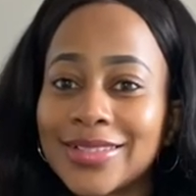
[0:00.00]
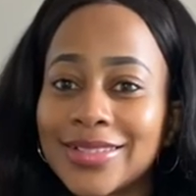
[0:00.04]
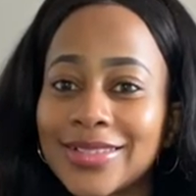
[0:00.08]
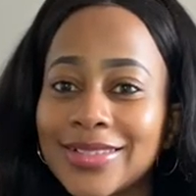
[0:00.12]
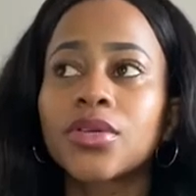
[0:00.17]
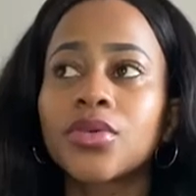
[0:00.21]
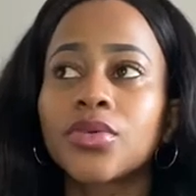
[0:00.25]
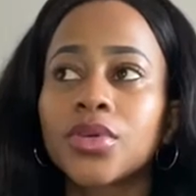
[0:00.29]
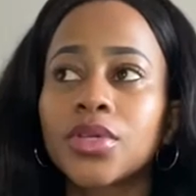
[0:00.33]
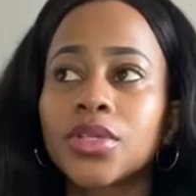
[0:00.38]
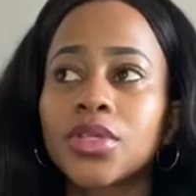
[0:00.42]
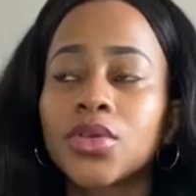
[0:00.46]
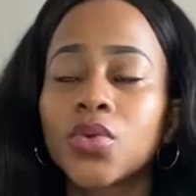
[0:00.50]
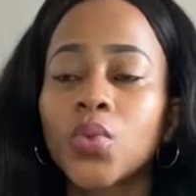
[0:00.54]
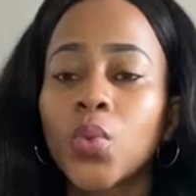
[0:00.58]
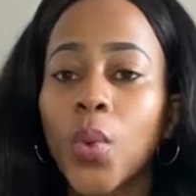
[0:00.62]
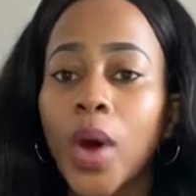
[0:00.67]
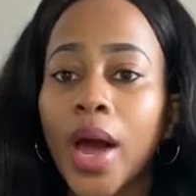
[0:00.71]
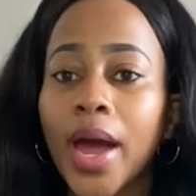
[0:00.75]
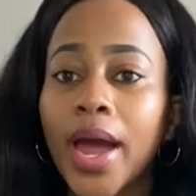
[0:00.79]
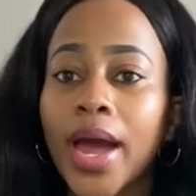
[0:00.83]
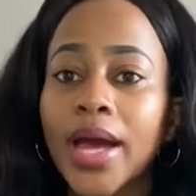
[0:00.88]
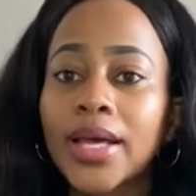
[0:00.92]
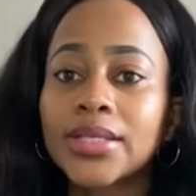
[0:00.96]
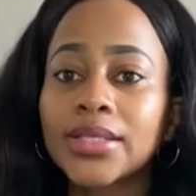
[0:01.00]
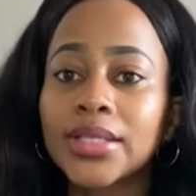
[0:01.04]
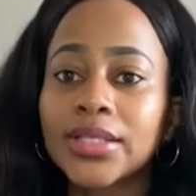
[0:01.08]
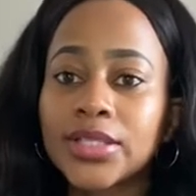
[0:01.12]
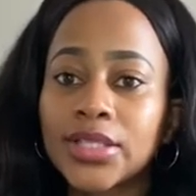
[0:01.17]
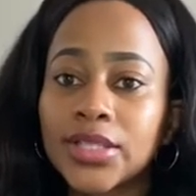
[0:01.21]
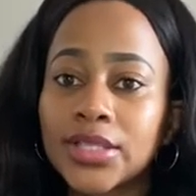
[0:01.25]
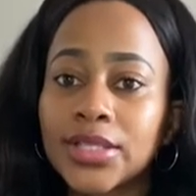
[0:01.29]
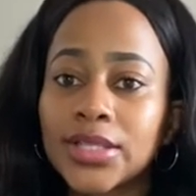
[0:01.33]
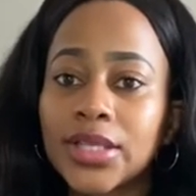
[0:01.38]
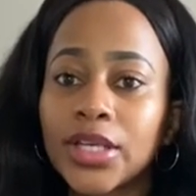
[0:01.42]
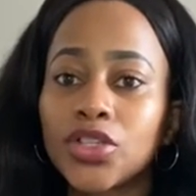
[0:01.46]
The reason why I
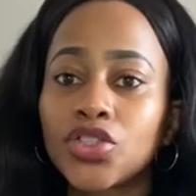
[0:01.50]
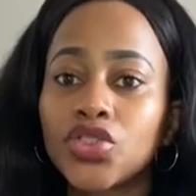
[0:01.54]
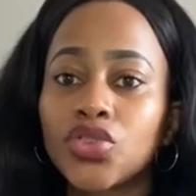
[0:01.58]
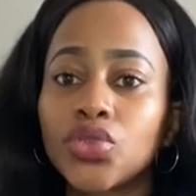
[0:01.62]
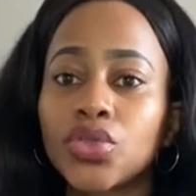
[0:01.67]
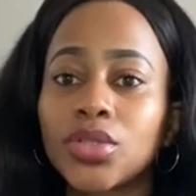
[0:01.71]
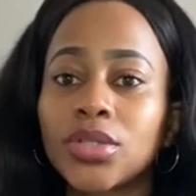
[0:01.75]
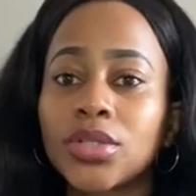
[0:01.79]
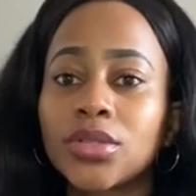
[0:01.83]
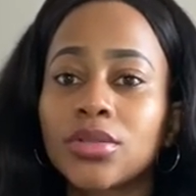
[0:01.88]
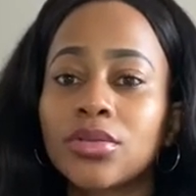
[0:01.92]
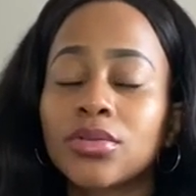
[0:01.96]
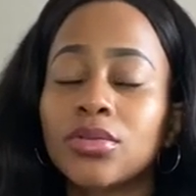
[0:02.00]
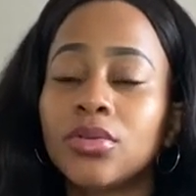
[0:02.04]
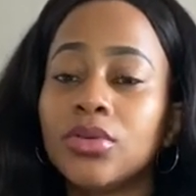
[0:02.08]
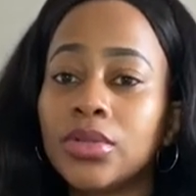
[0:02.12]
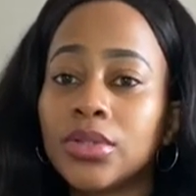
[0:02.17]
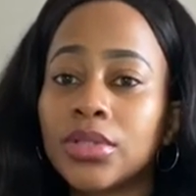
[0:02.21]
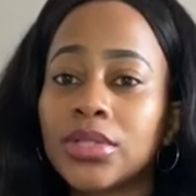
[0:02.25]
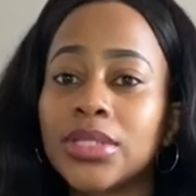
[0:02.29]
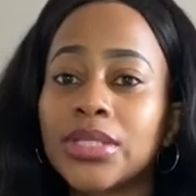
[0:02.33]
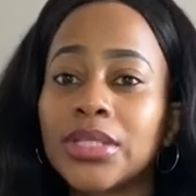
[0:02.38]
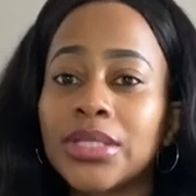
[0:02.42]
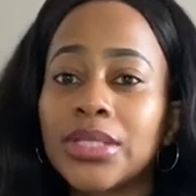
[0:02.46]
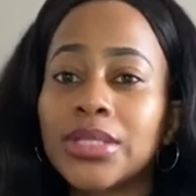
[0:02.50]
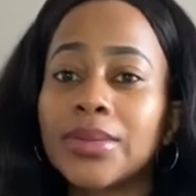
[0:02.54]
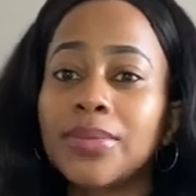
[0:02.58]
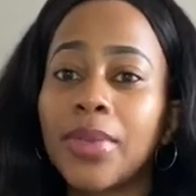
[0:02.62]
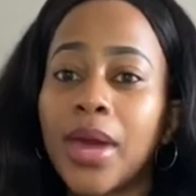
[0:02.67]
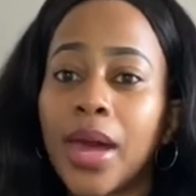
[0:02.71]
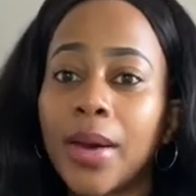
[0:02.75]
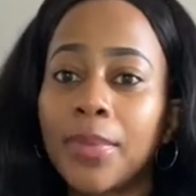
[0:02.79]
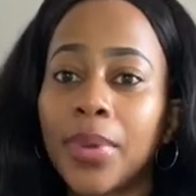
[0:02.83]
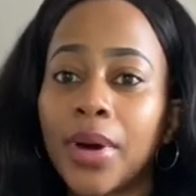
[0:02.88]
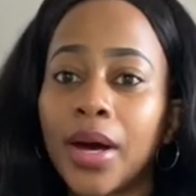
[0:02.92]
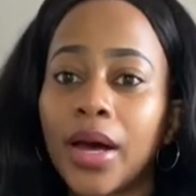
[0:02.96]
suggest that you use
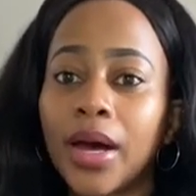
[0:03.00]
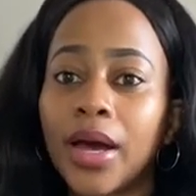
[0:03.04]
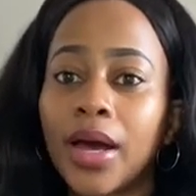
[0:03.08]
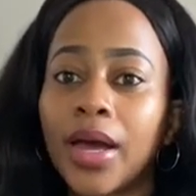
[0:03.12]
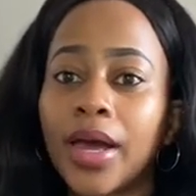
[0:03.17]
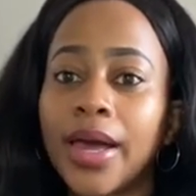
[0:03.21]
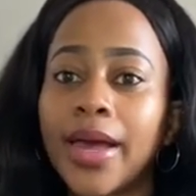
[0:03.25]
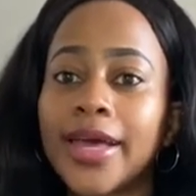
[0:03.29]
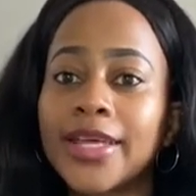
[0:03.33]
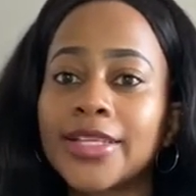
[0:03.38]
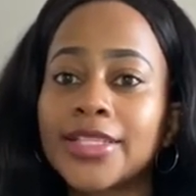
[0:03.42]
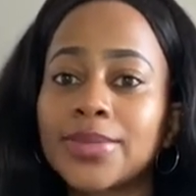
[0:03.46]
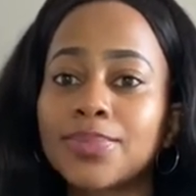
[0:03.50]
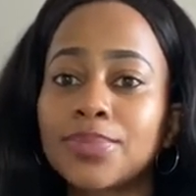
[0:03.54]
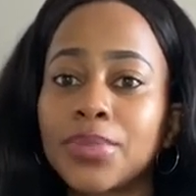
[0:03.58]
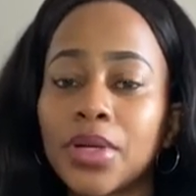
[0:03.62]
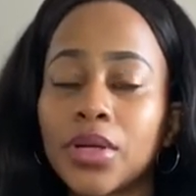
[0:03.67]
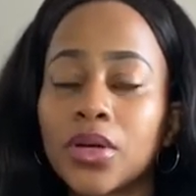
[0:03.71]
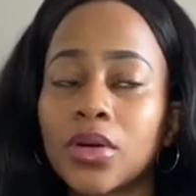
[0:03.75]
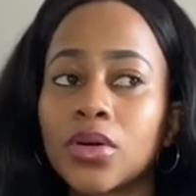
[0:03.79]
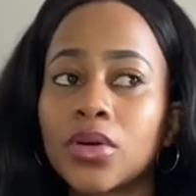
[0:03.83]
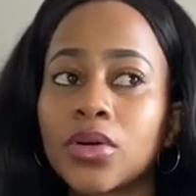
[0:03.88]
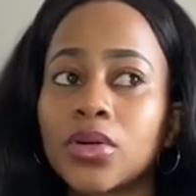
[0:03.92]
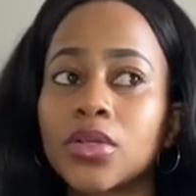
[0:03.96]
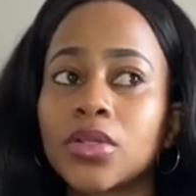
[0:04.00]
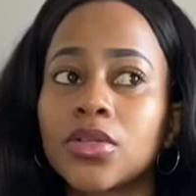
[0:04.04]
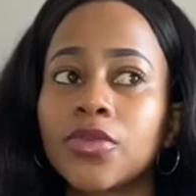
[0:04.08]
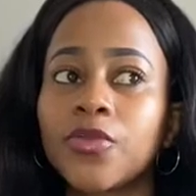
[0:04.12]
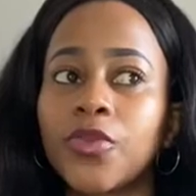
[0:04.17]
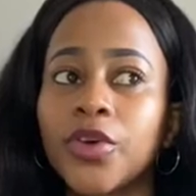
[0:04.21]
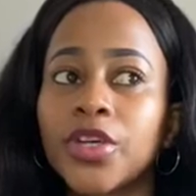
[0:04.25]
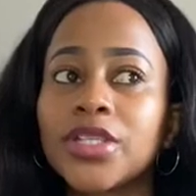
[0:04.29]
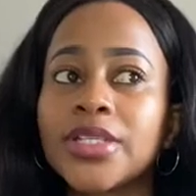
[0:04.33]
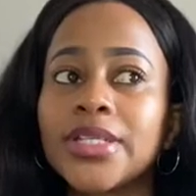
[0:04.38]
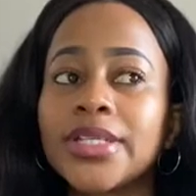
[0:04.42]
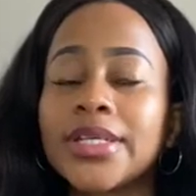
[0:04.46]
Citymap is because
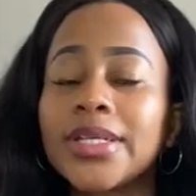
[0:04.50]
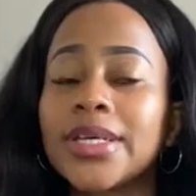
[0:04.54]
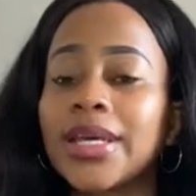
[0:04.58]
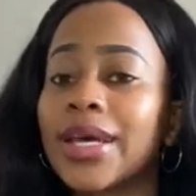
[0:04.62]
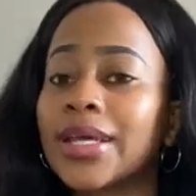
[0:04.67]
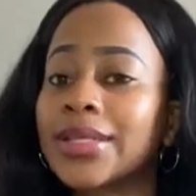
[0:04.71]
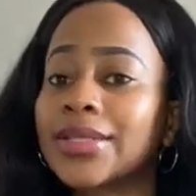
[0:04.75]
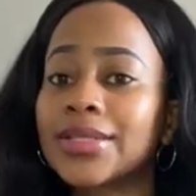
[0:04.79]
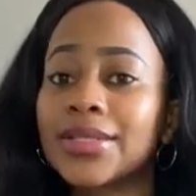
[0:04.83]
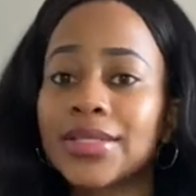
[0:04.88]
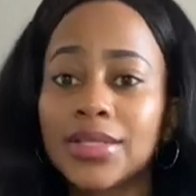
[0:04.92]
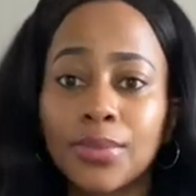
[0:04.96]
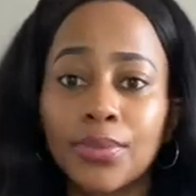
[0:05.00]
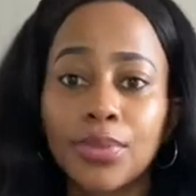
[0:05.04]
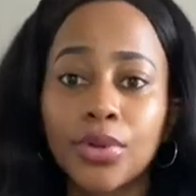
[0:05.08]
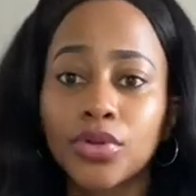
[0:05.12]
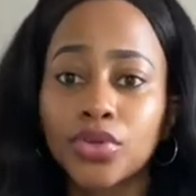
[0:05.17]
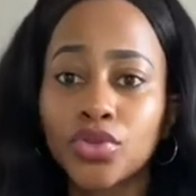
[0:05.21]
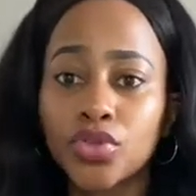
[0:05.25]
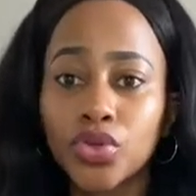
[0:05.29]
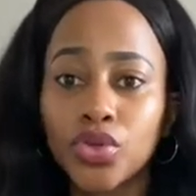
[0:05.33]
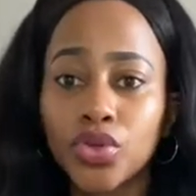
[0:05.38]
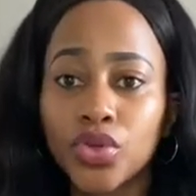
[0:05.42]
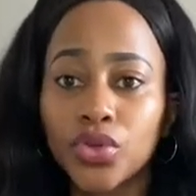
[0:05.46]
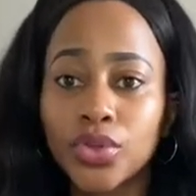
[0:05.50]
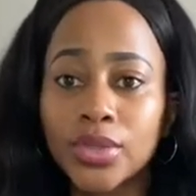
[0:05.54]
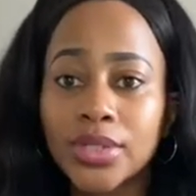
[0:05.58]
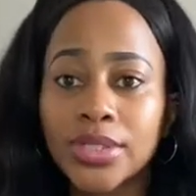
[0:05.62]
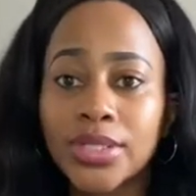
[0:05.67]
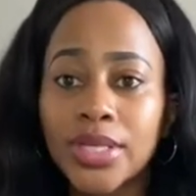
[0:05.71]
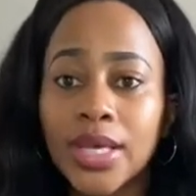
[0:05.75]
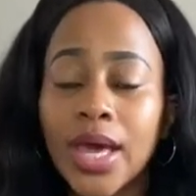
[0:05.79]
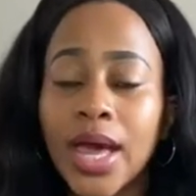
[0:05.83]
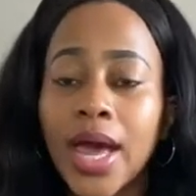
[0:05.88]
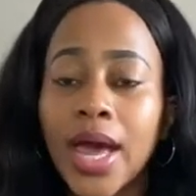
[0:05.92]
firstly it's simple to use,